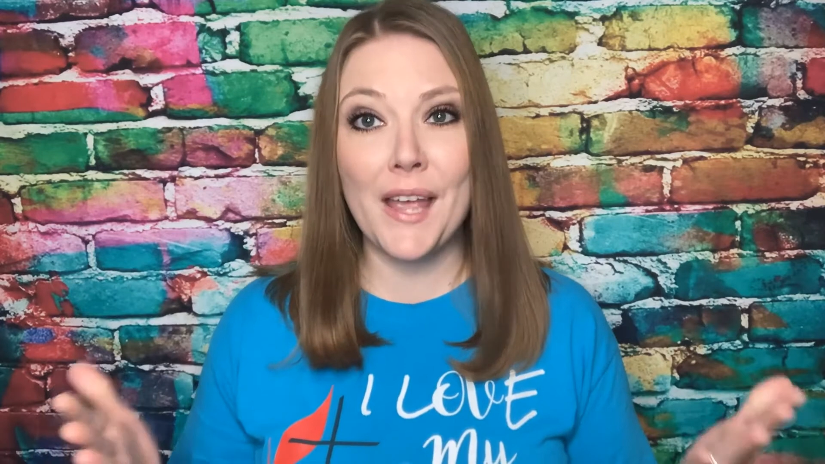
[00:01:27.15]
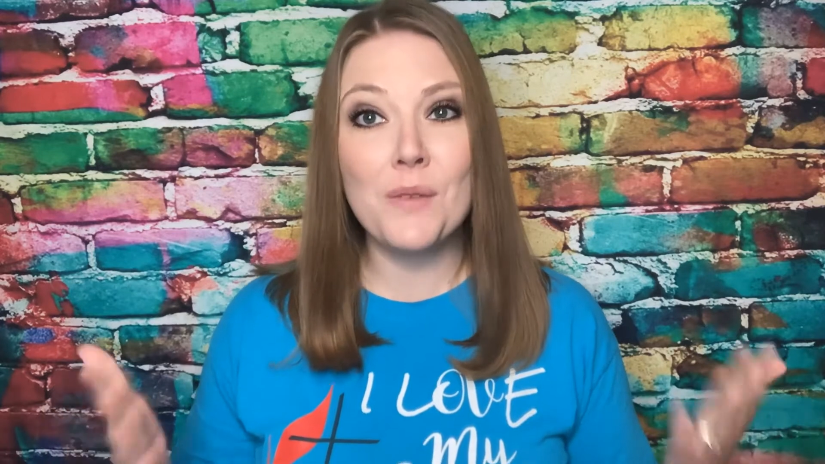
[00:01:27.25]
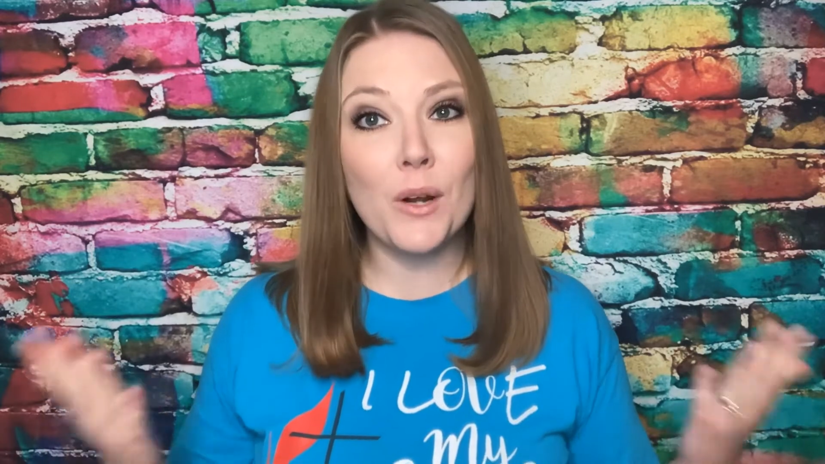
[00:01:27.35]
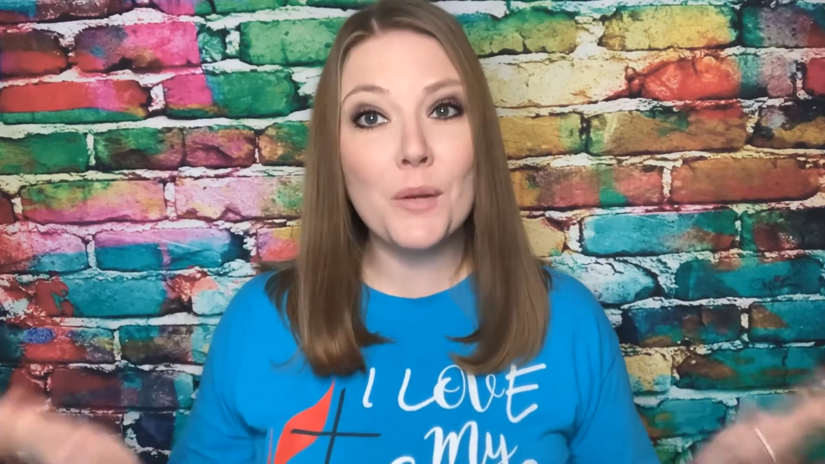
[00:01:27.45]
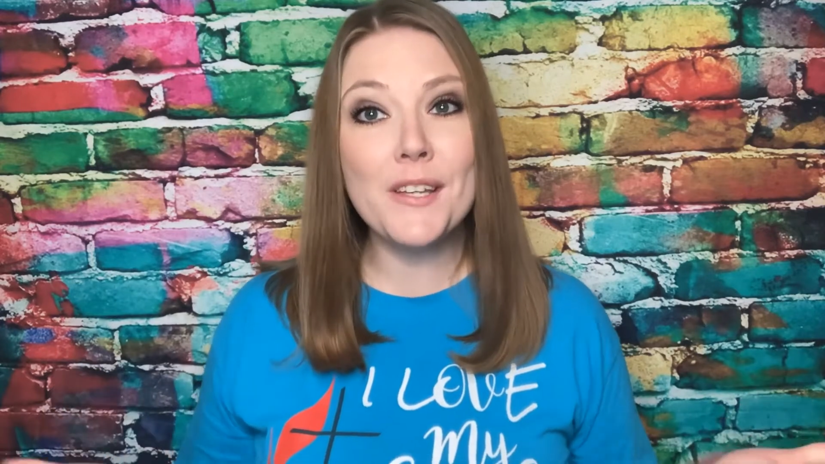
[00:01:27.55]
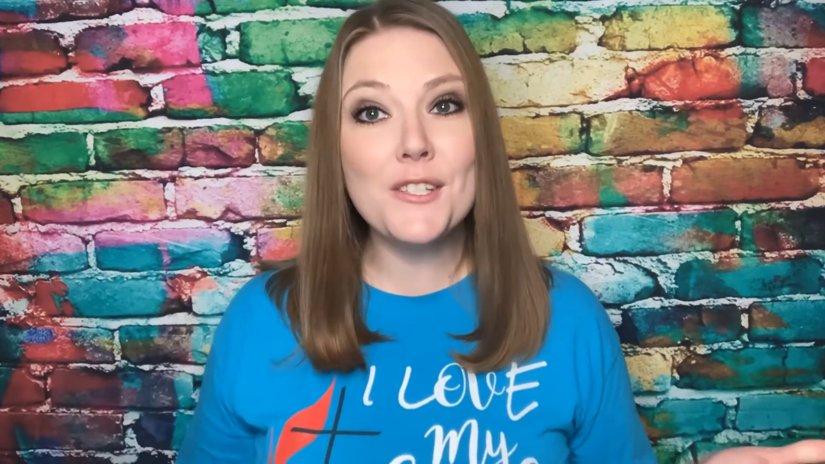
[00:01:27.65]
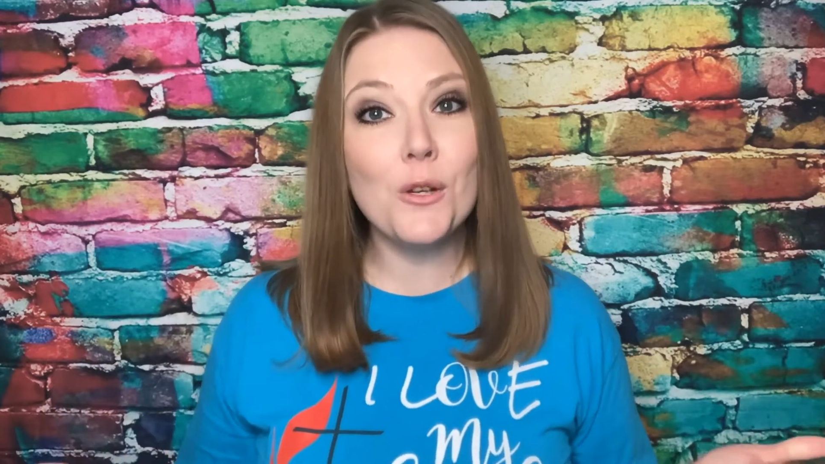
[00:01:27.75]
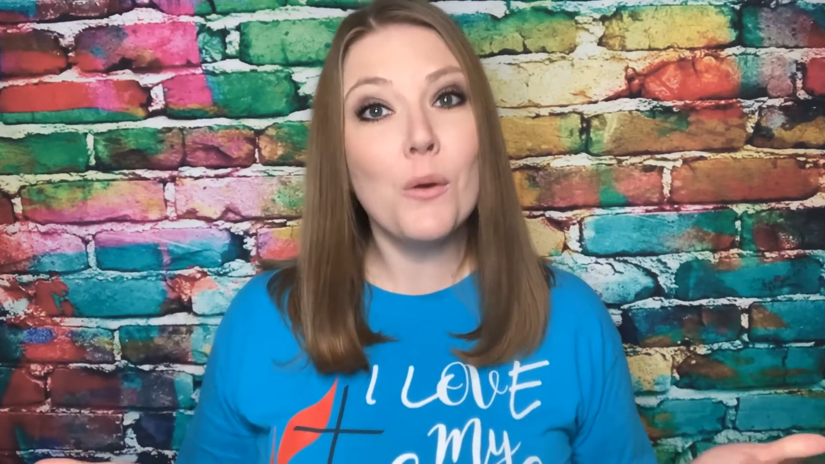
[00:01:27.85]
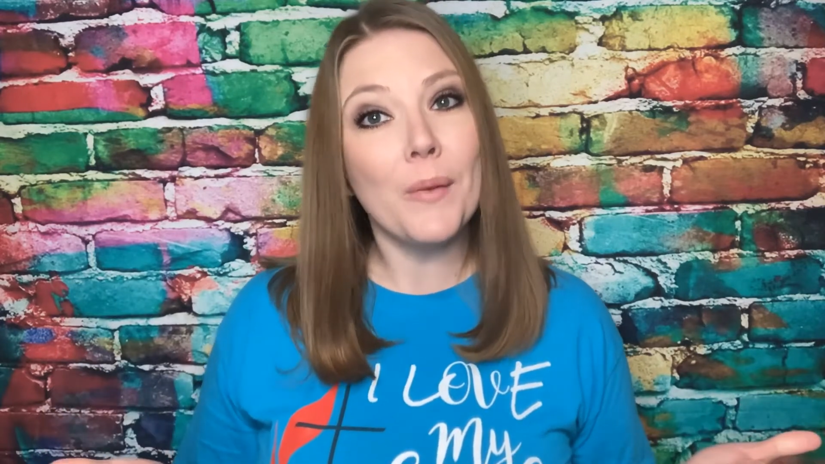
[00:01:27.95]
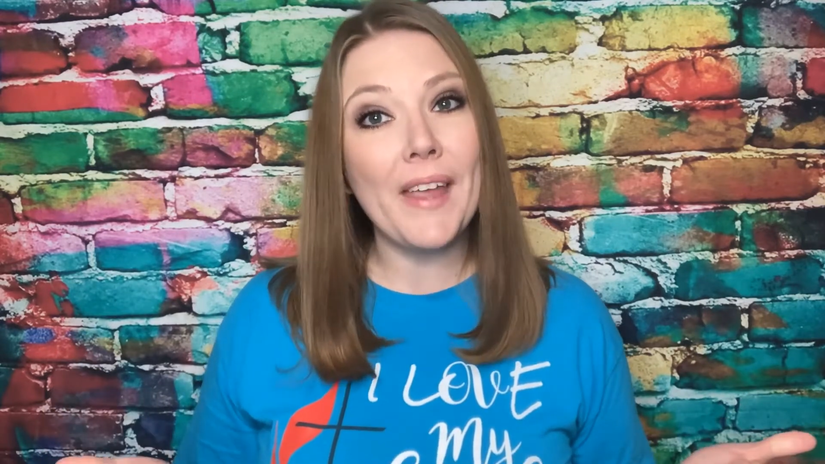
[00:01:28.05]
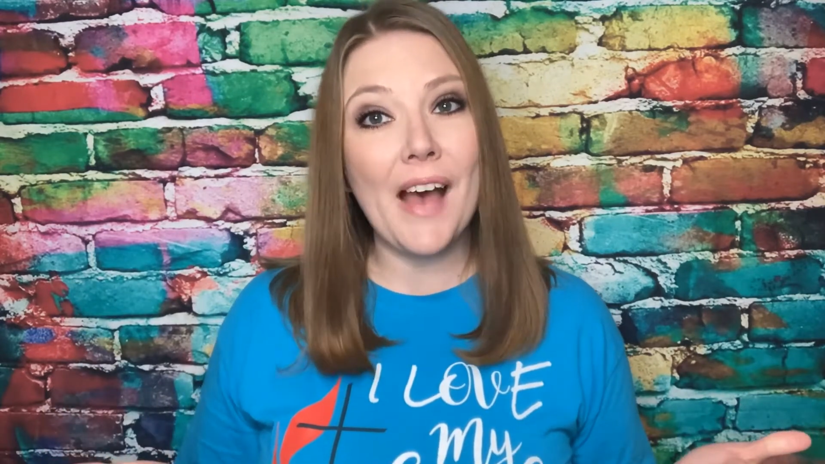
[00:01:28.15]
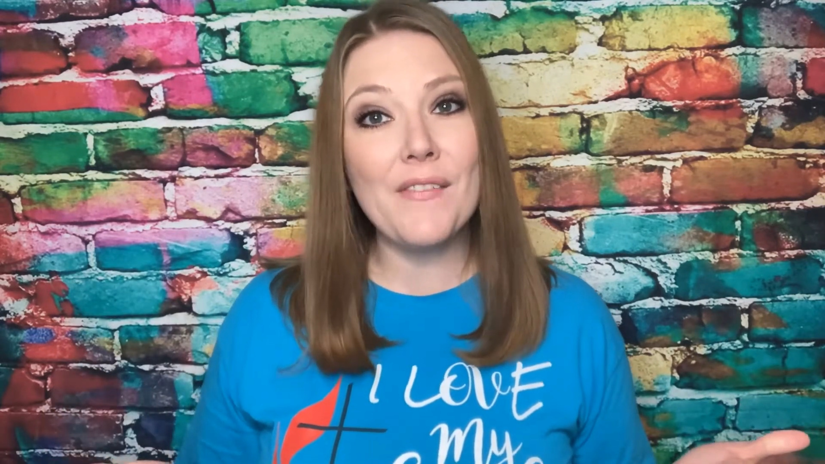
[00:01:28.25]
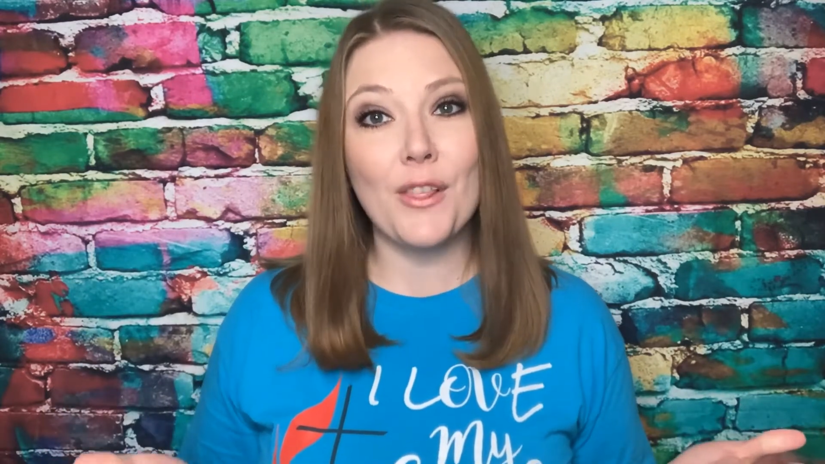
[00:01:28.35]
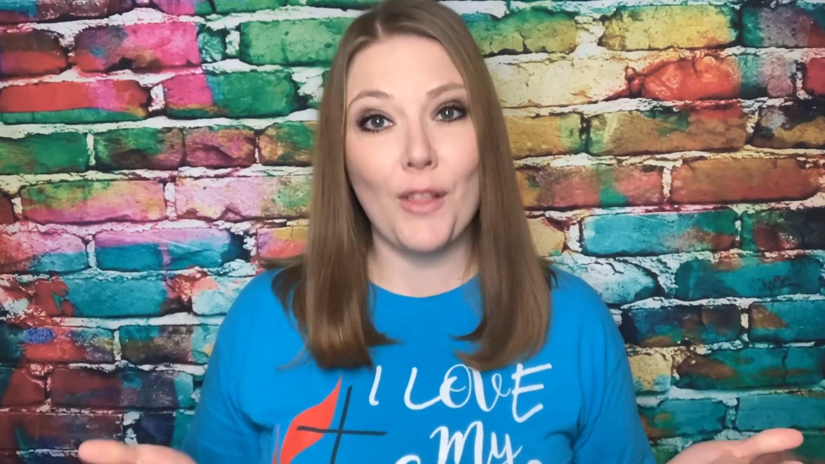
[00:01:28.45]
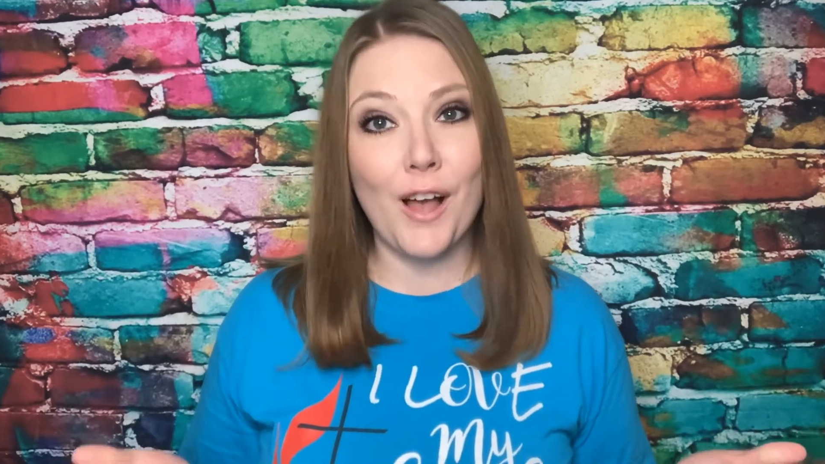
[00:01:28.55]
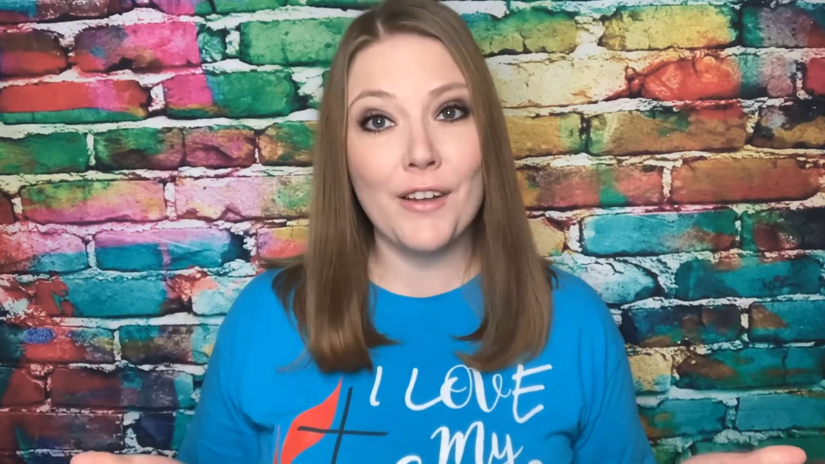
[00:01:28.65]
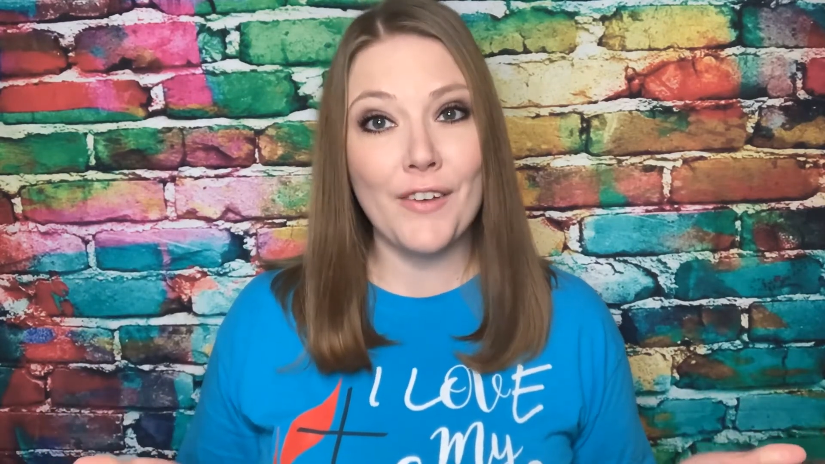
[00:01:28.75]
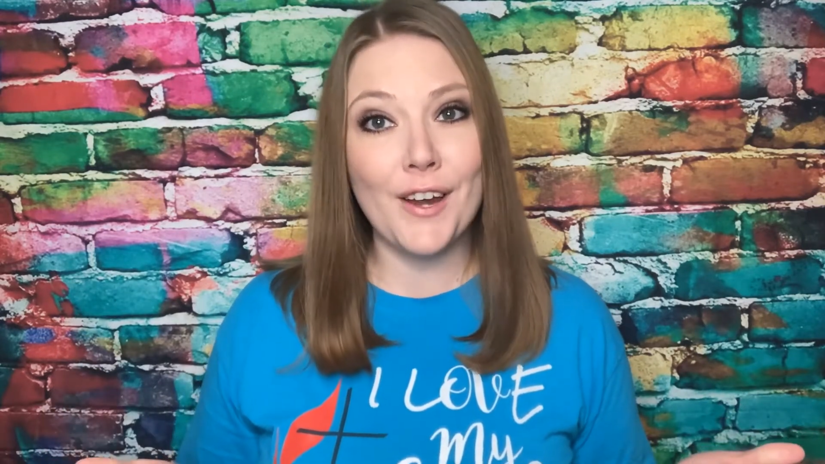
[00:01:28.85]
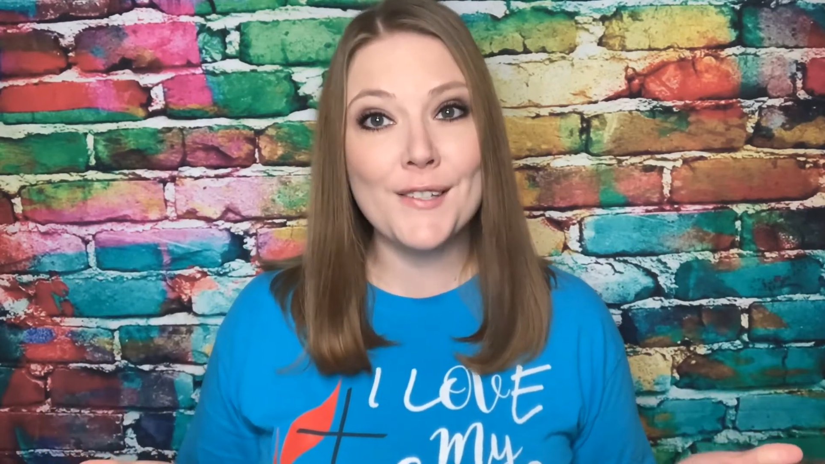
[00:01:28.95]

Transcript: And what do we do when we have a long verse?